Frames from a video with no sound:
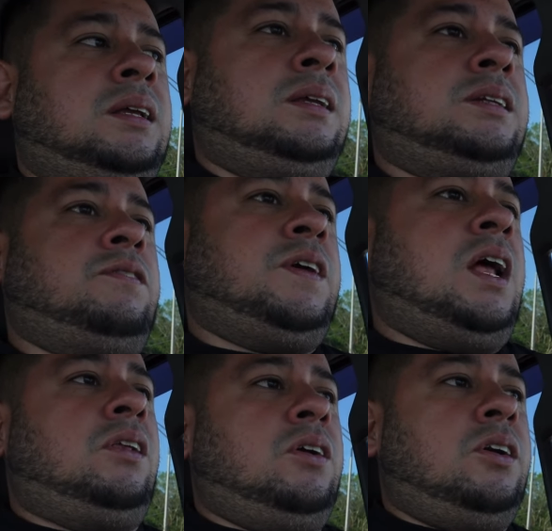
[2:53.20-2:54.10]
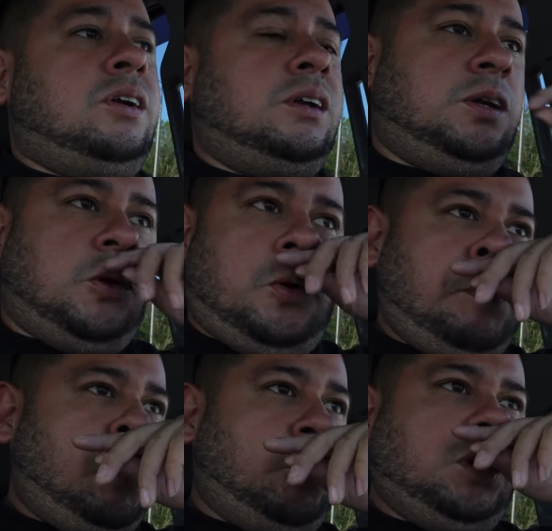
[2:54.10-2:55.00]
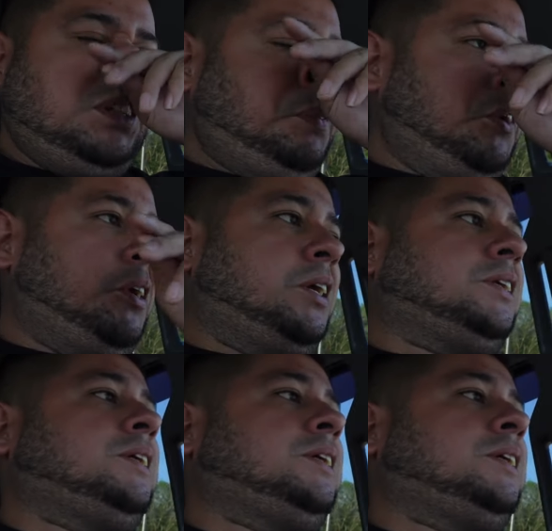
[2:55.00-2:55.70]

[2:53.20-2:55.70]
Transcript: stuff that I learned, you know, or my whole experience